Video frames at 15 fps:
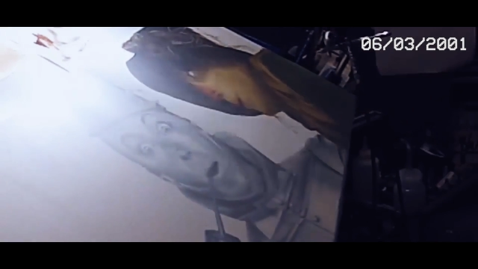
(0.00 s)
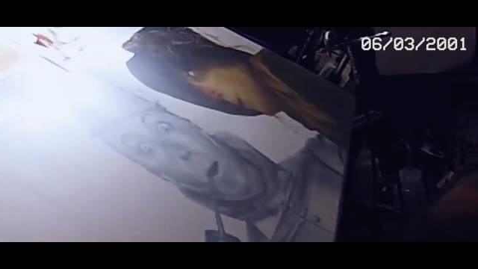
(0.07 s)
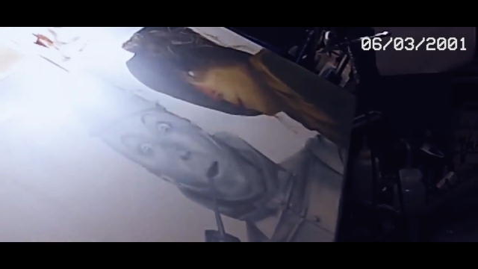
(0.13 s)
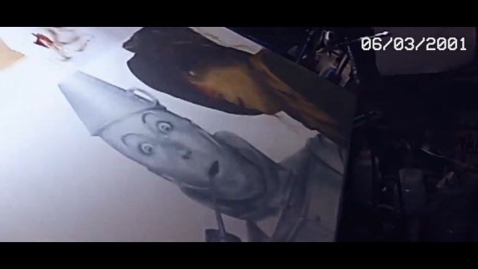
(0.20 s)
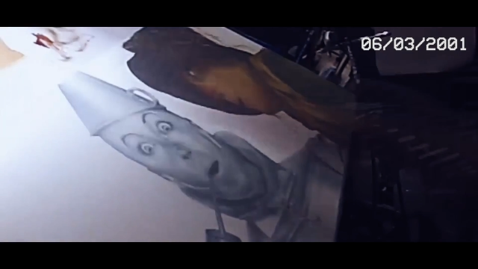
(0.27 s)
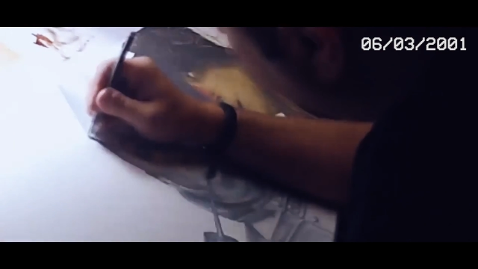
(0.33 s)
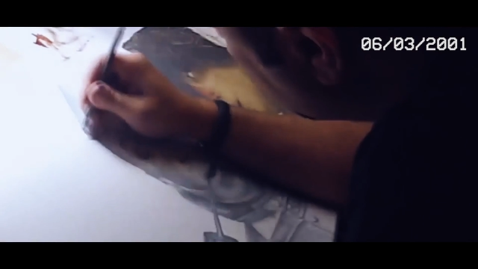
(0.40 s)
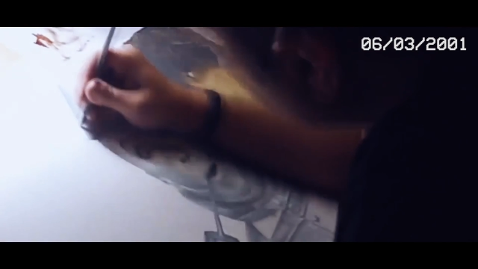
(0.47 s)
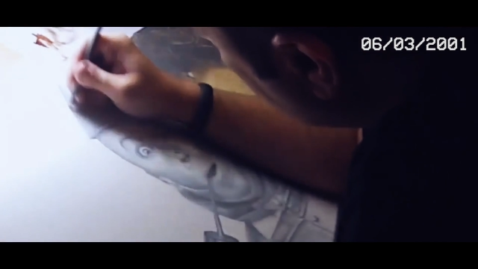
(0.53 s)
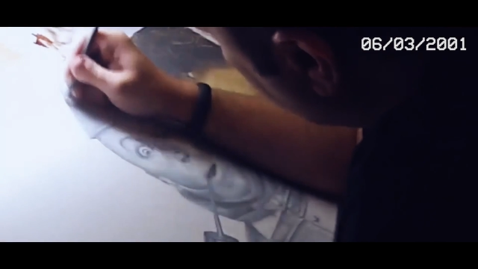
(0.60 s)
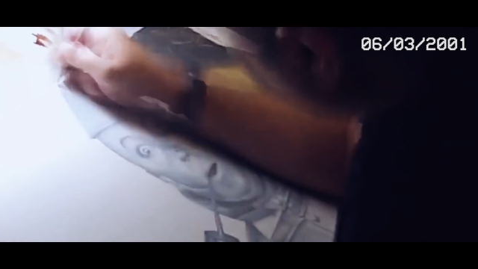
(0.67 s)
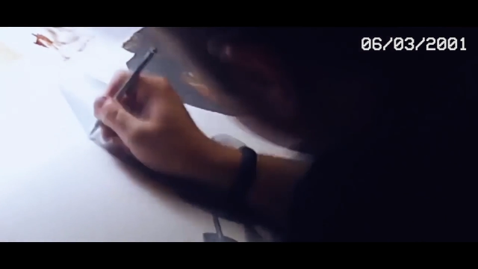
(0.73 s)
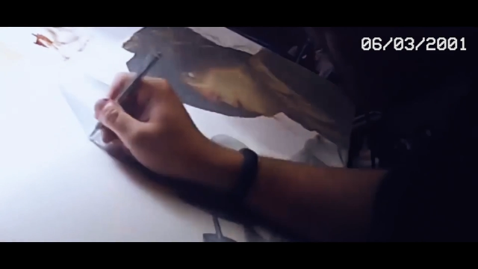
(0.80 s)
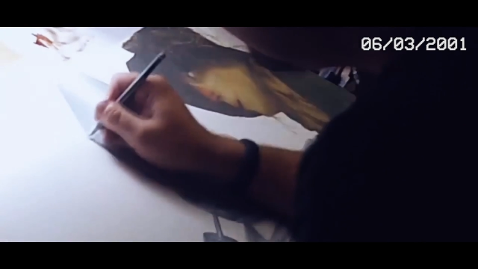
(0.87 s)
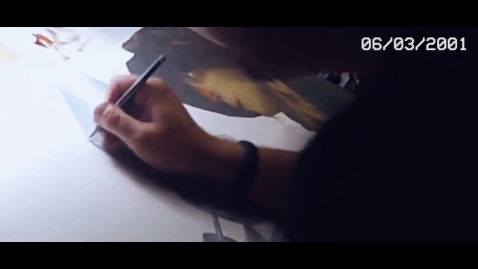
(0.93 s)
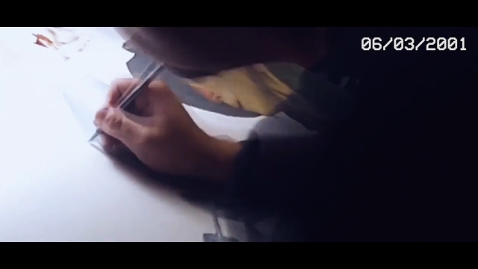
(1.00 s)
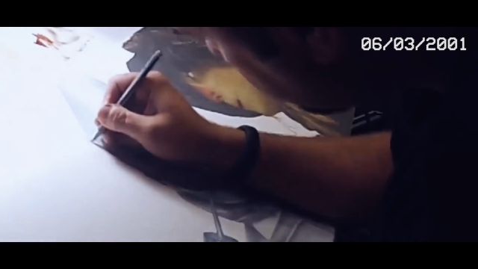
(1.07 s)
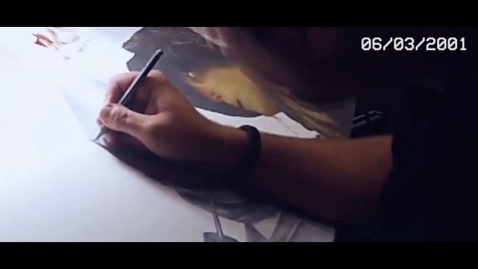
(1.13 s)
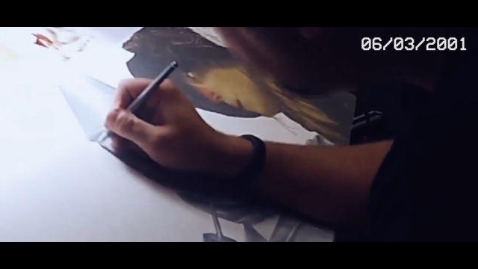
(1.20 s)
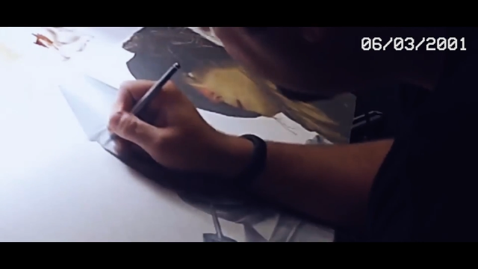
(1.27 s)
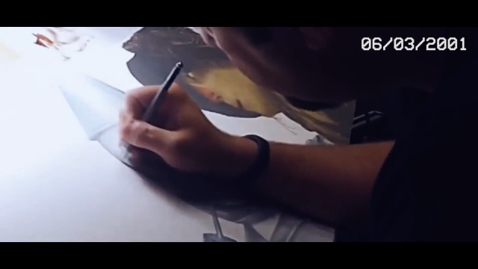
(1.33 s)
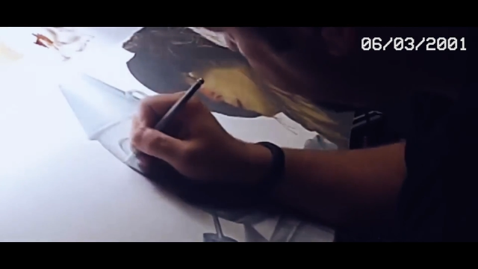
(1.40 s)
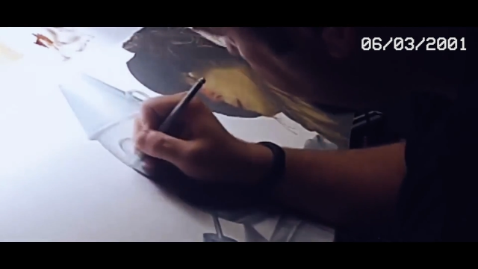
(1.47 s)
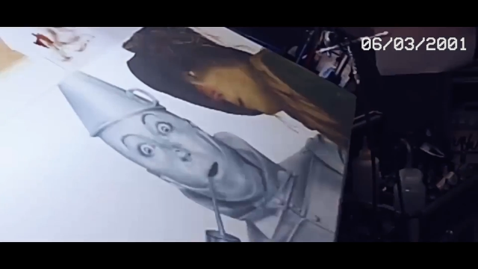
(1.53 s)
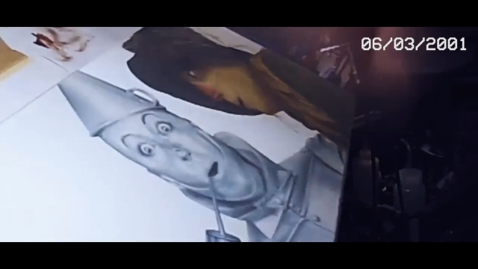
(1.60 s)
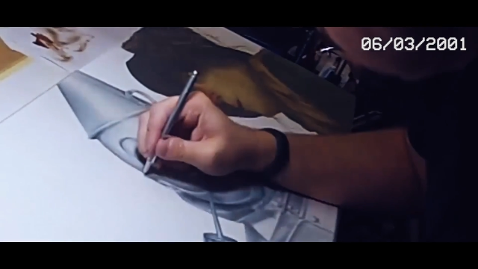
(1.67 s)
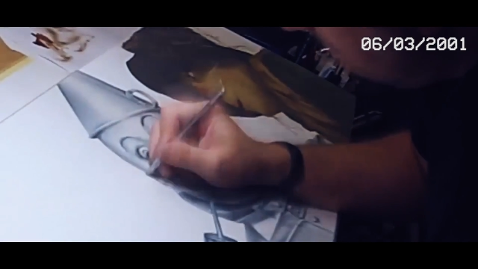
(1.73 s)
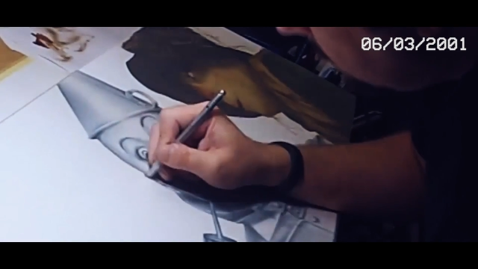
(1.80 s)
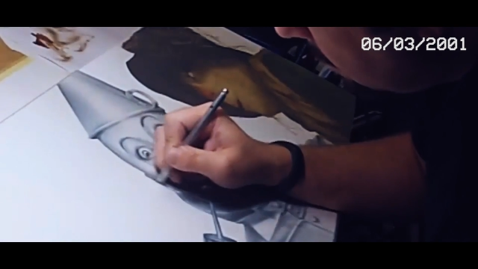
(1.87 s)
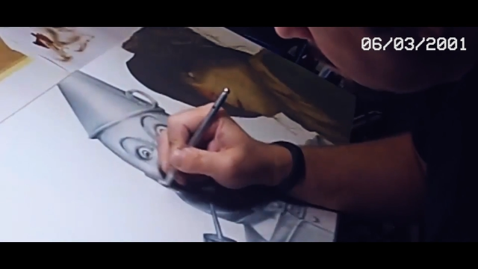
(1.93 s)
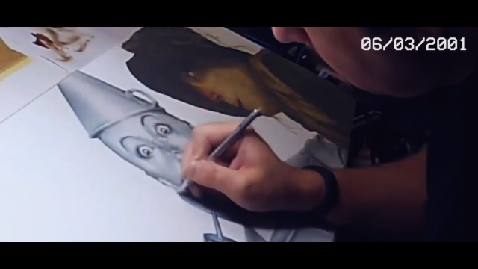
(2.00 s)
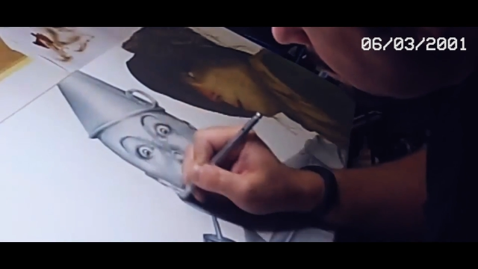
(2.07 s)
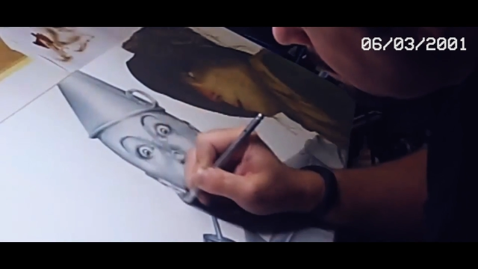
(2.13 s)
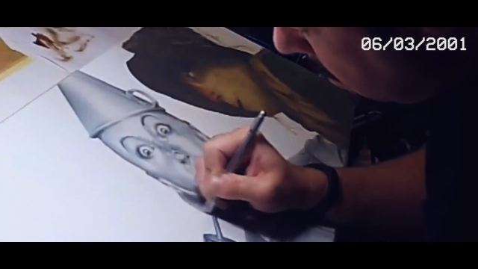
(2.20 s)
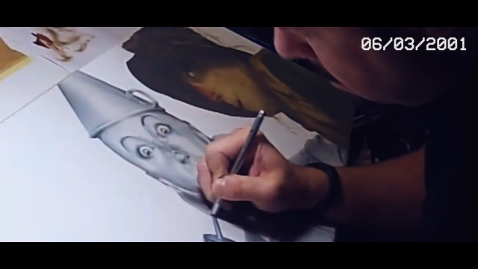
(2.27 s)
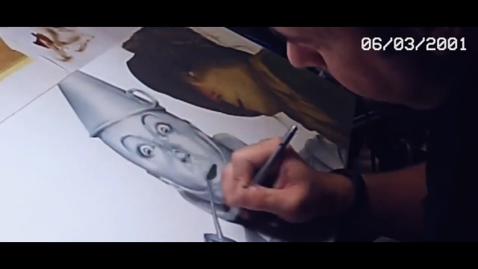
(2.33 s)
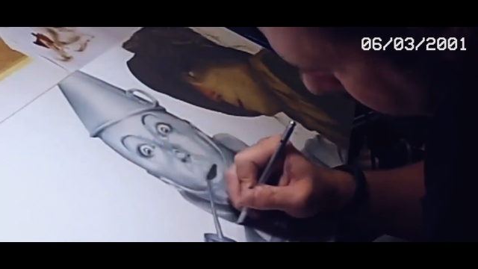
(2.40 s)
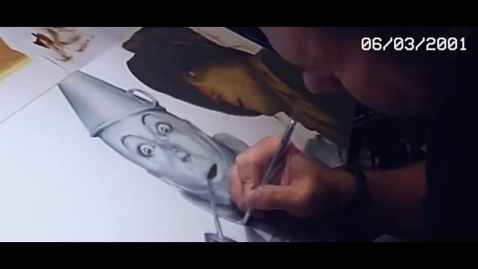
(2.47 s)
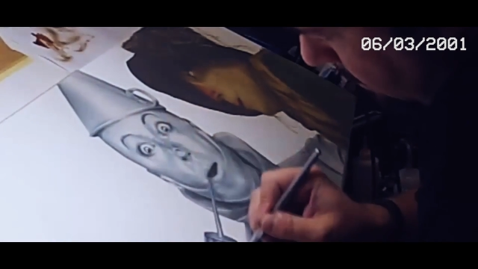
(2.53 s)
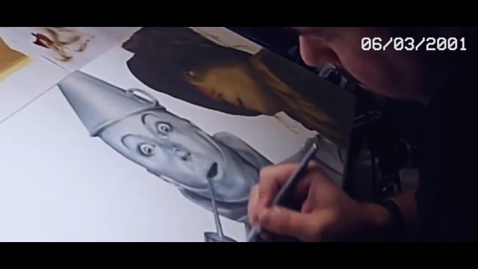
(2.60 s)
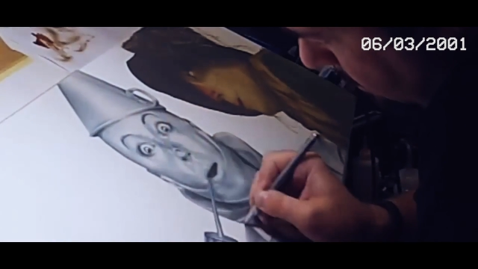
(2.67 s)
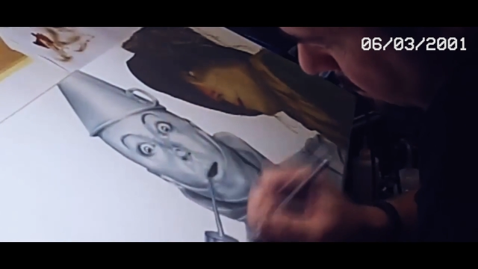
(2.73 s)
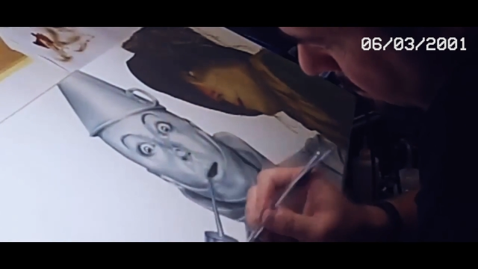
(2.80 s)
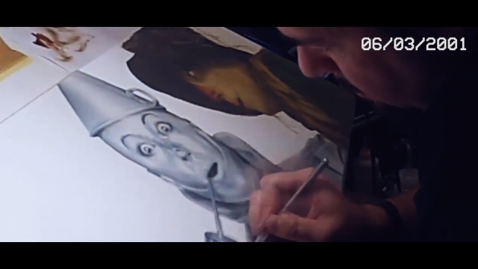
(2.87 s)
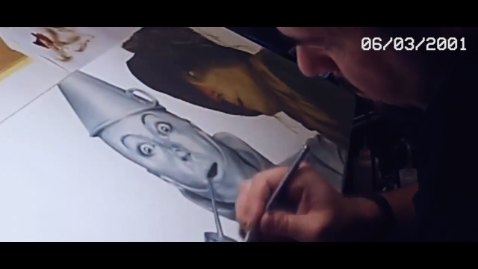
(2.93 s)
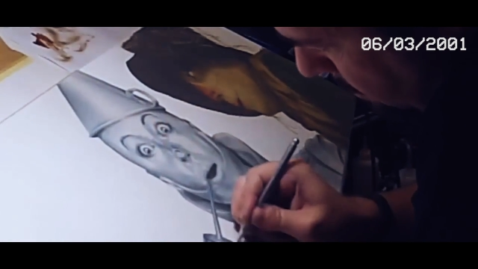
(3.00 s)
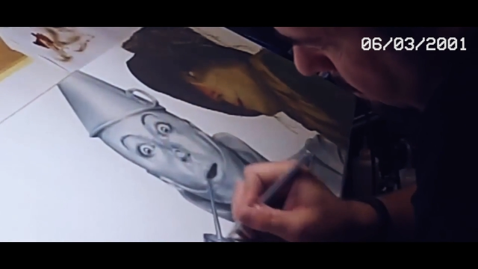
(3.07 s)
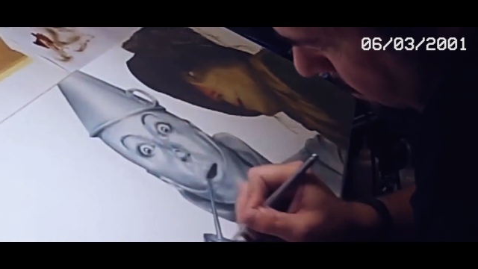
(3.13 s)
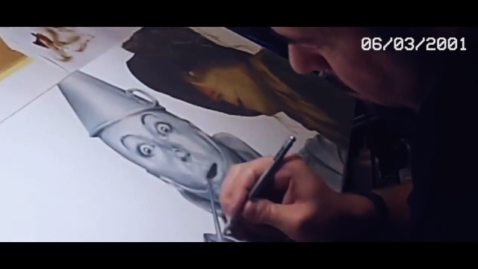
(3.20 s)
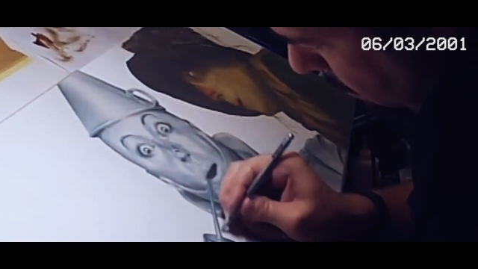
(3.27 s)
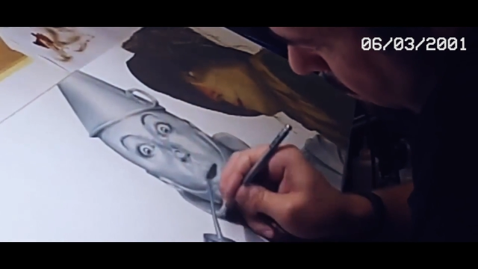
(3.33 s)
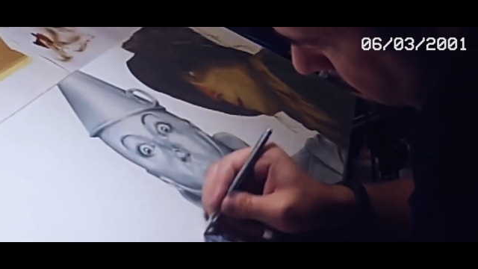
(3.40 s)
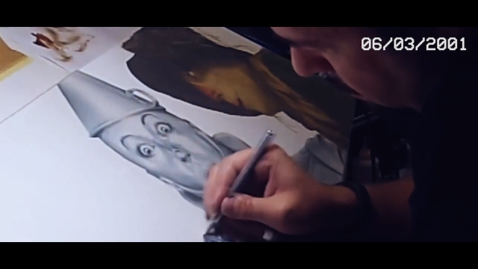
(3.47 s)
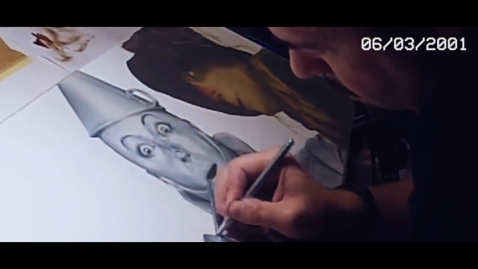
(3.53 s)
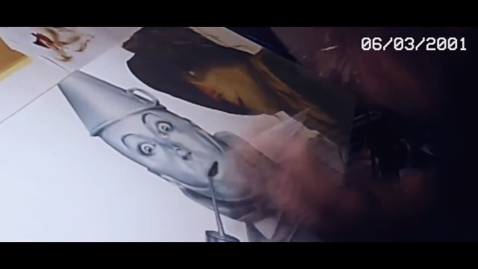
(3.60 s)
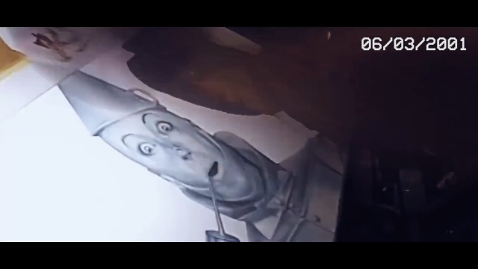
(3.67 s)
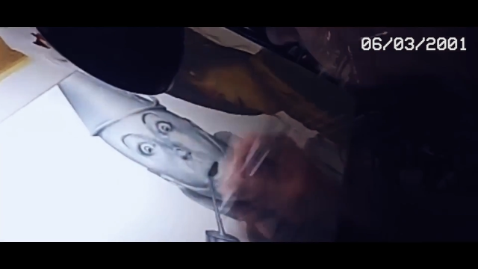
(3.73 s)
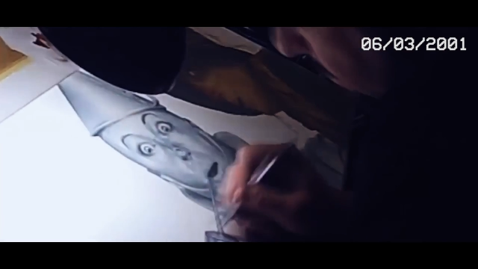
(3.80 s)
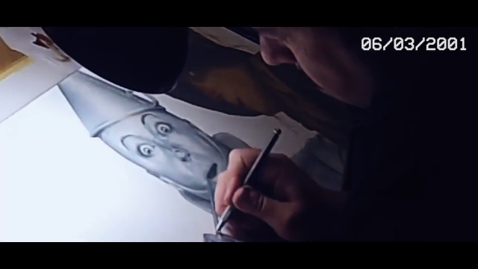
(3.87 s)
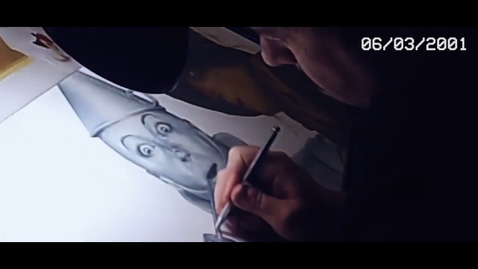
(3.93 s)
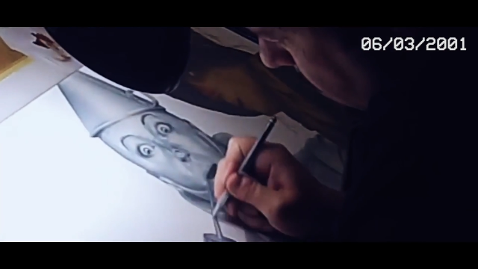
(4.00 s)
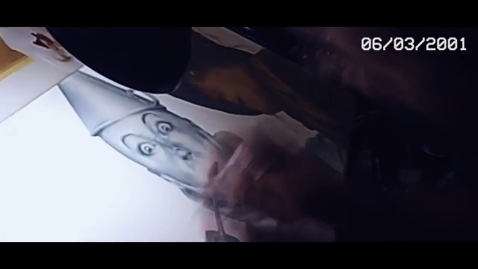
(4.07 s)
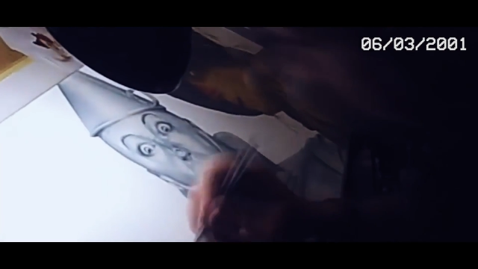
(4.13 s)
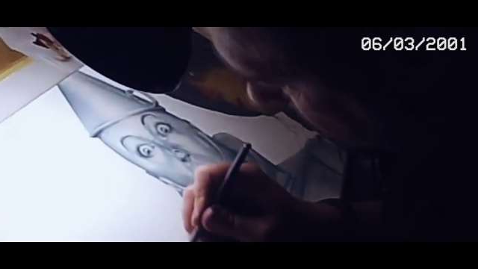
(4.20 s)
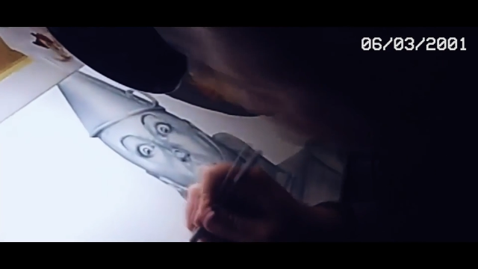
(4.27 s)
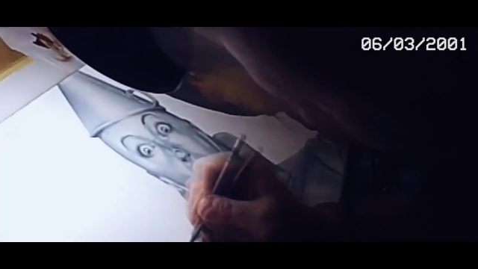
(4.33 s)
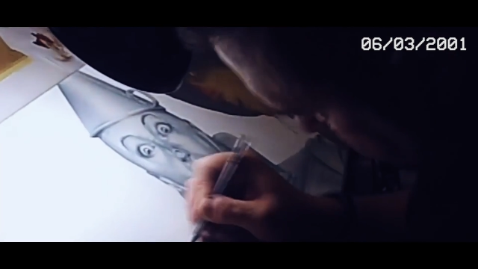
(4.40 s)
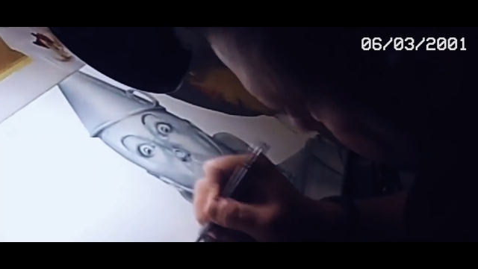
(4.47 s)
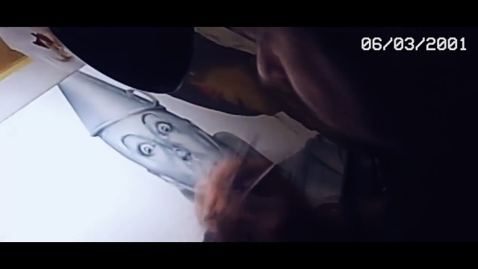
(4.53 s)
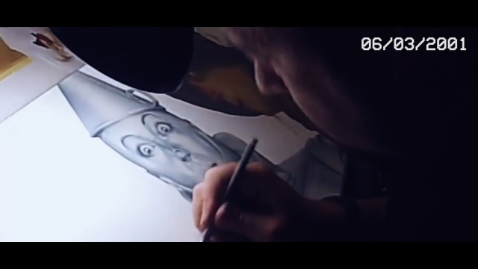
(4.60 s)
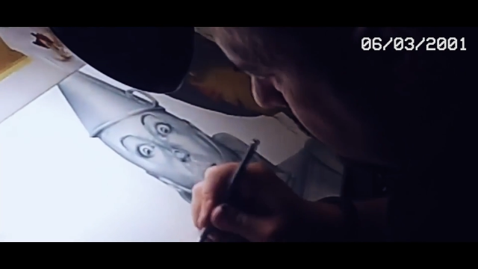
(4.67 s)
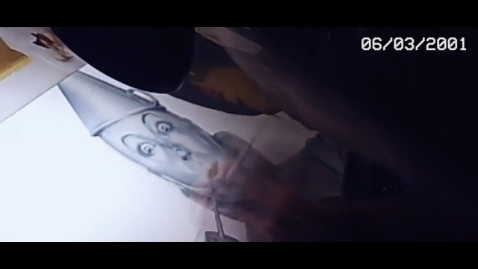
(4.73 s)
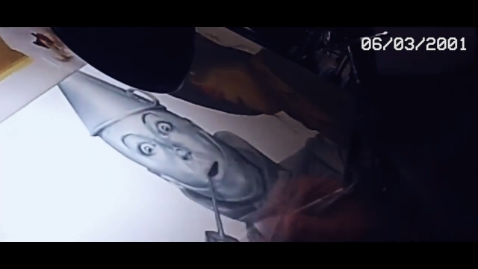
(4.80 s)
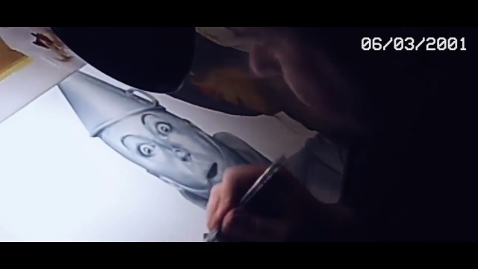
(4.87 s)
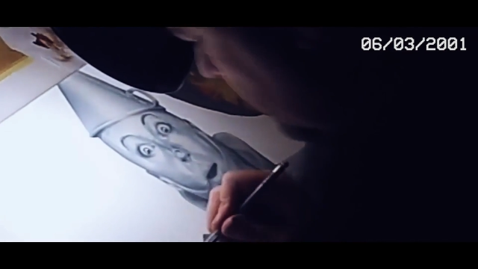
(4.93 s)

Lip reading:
Nobody's mouth can be seen.